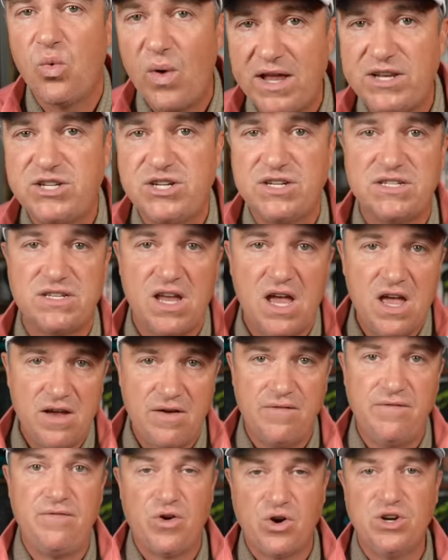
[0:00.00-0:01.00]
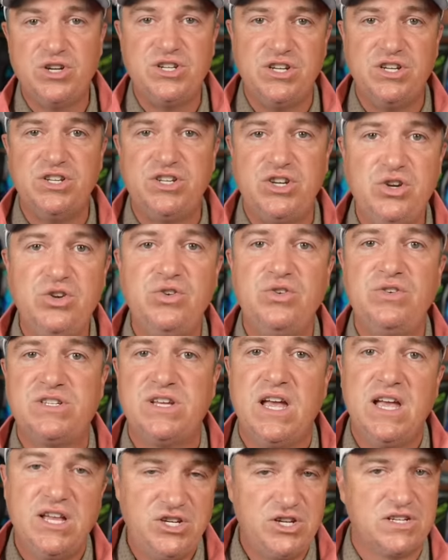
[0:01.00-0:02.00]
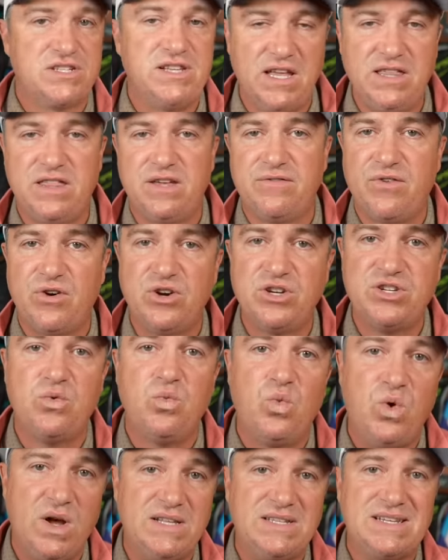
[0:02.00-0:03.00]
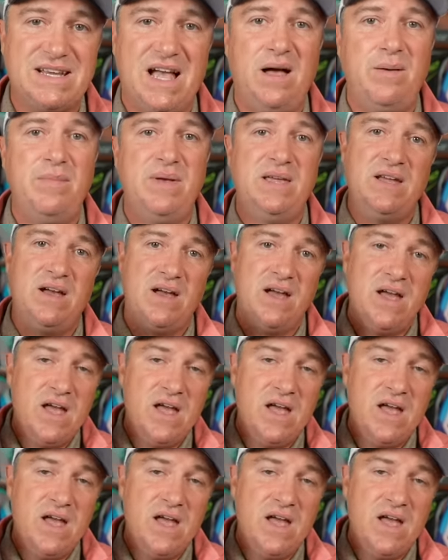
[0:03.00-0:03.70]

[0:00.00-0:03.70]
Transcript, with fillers: wedges, version 2s, just like the version 1s come in a